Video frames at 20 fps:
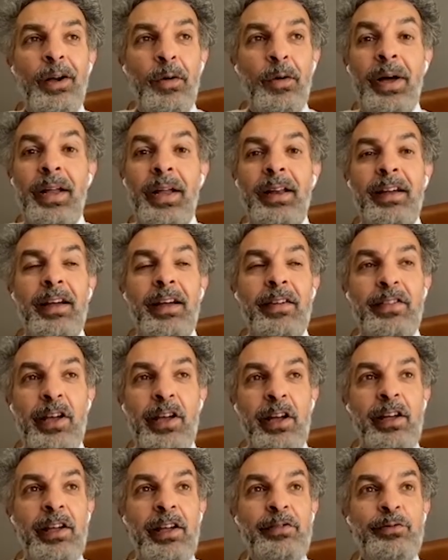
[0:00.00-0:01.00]
Well,
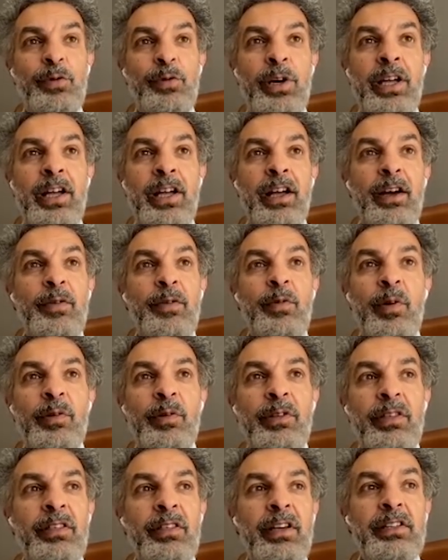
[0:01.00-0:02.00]

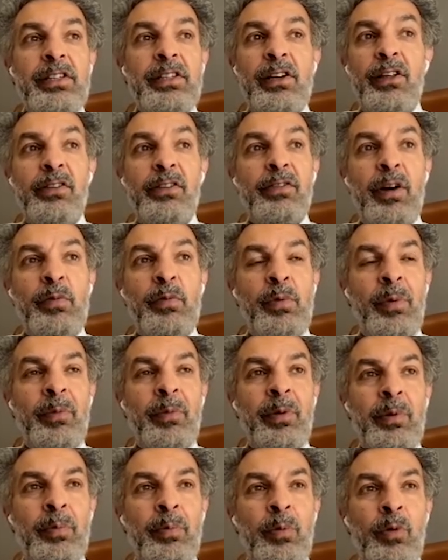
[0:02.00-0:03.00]
the thing is, a lot of our
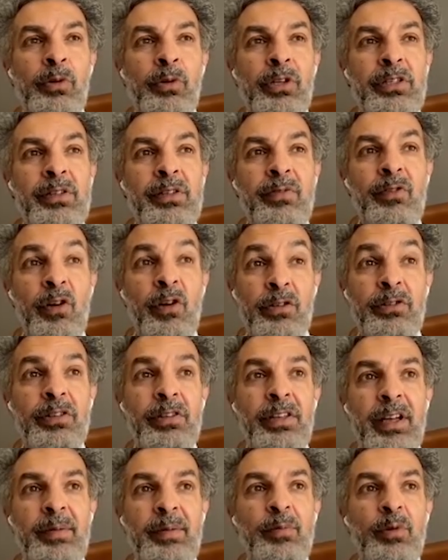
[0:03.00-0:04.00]
women reporters have gone to
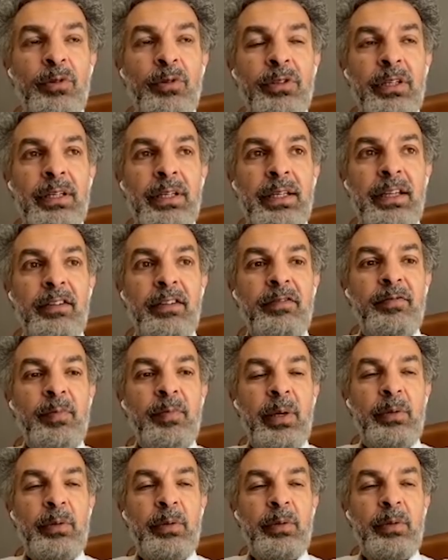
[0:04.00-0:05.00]
the airport to leave,
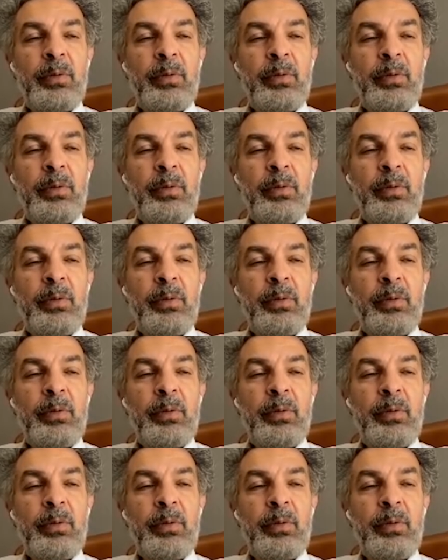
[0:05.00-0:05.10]
but